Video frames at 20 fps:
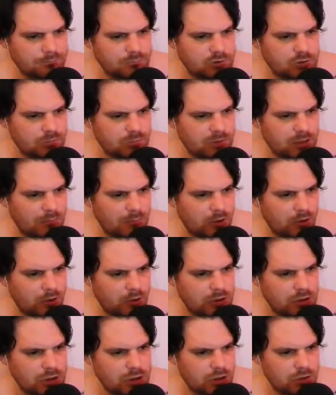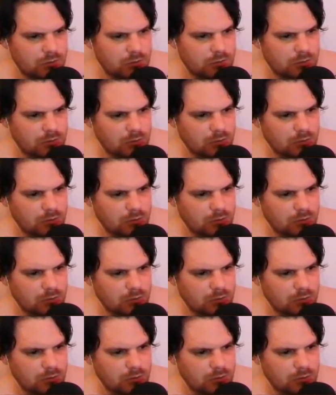Jump down behind you.